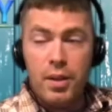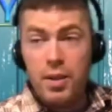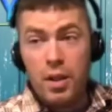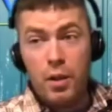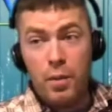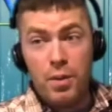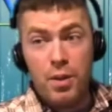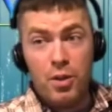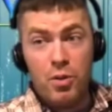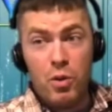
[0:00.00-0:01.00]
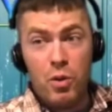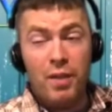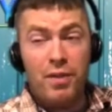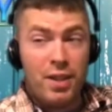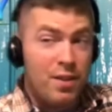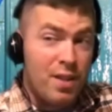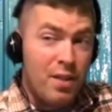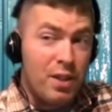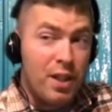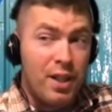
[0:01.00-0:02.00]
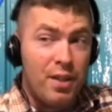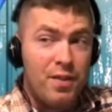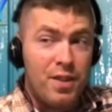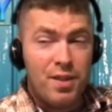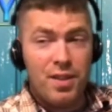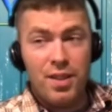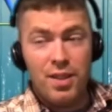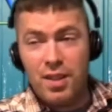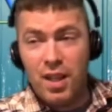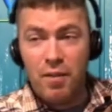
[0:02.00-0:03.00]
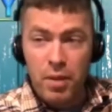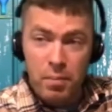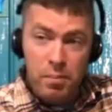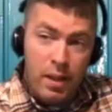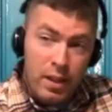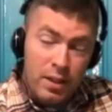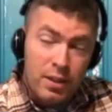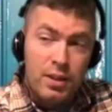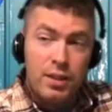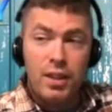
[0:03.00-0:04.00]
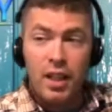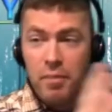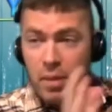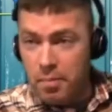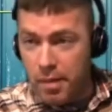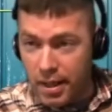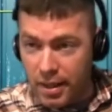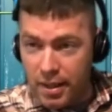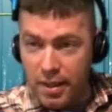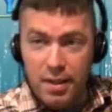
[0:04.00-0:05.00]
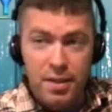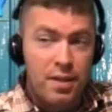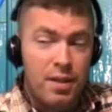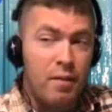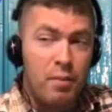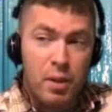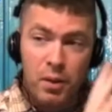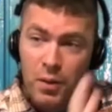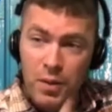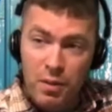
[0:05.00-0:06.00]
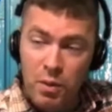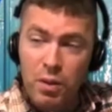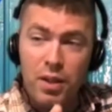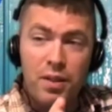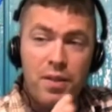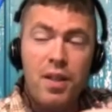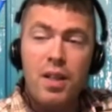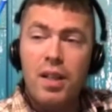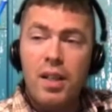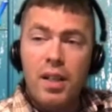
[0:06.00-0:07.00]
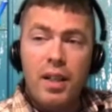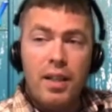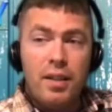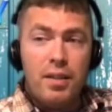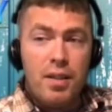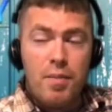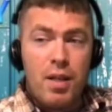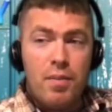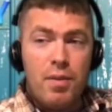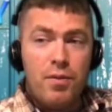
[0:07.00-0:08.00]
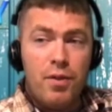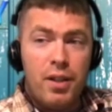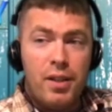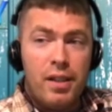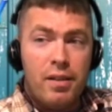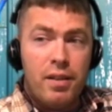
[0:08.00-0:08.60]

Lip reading: 100% true. I've had 7 AFSCs, and I've been medical, and I've been maintenance, and I've been all those other ones. And sometimes you find out